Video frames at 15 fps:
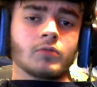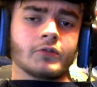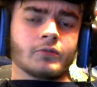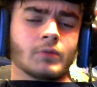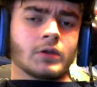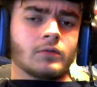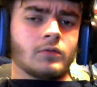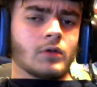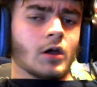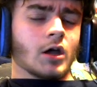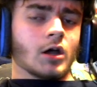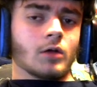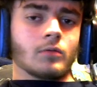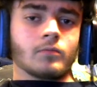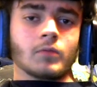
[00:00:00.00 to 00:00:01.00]
which most
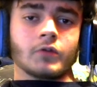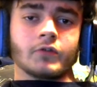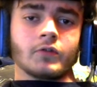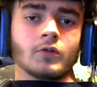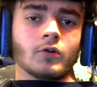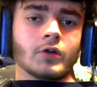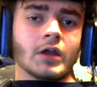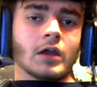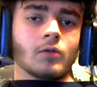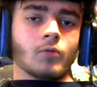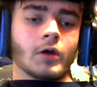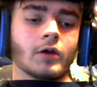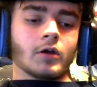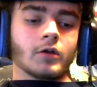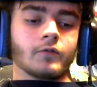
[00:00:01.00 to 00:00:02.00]
of you are not
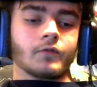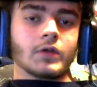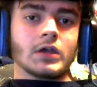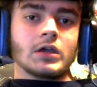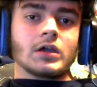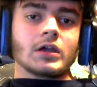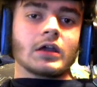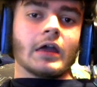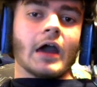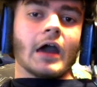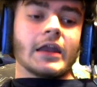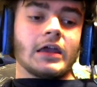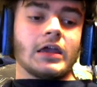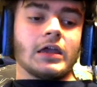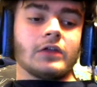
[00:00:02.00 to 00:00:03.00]
aware of,
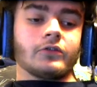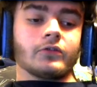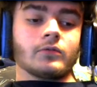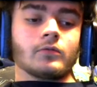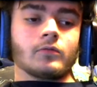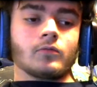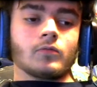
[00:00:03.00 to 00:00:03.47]
got hit,